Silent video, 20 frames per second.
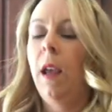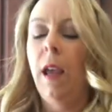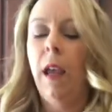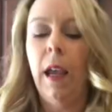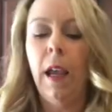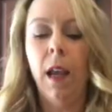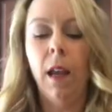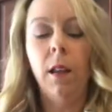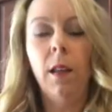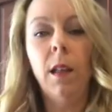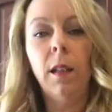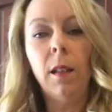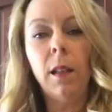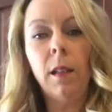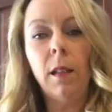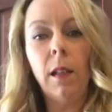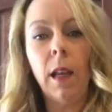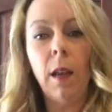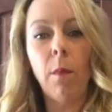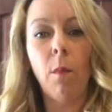and this
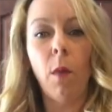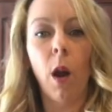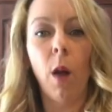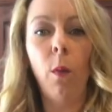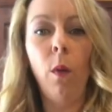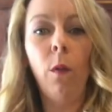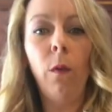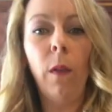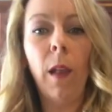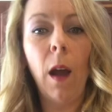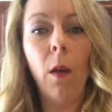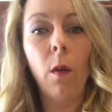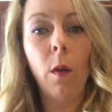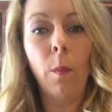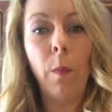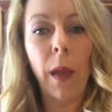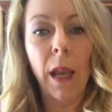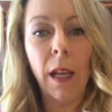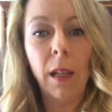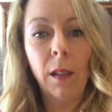is a marble flour
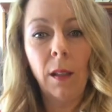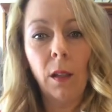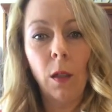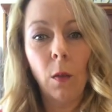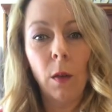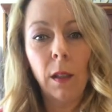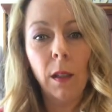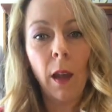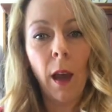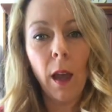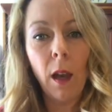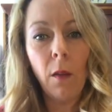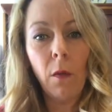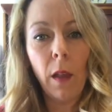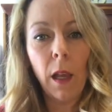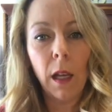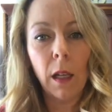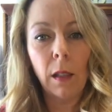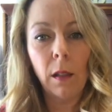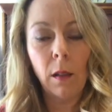base, so it's kind of
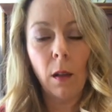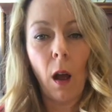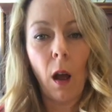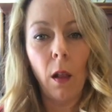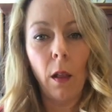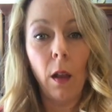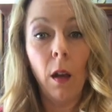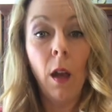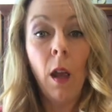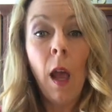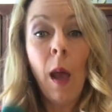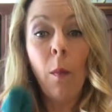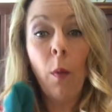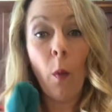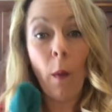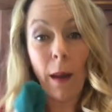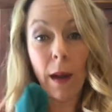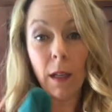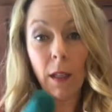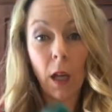like a solid. But
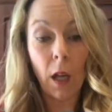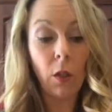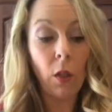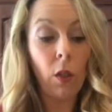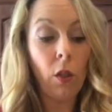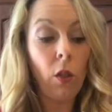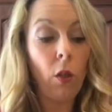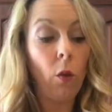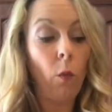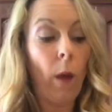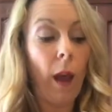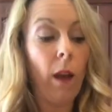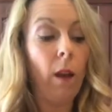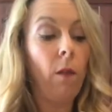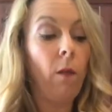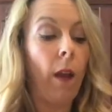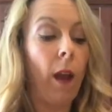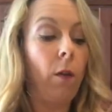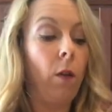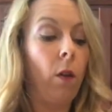when it touches your wet
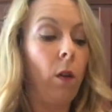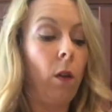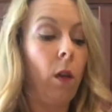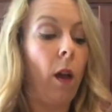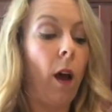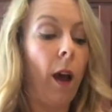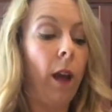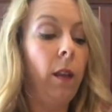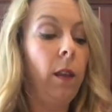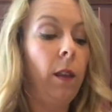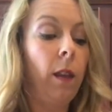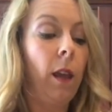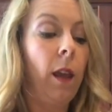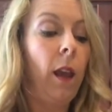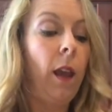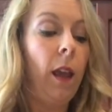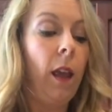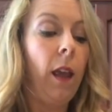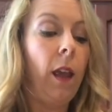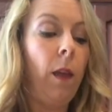EnviroCloth,
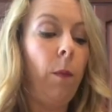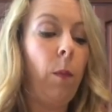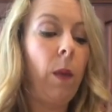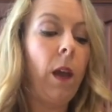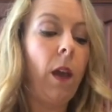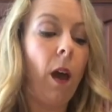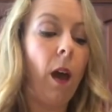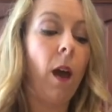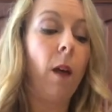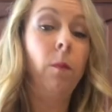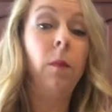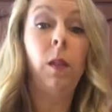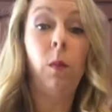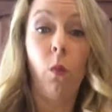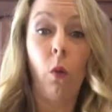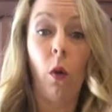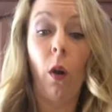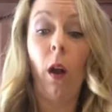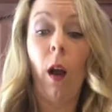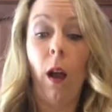it becomes
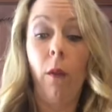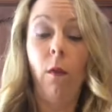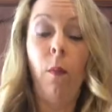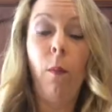more of a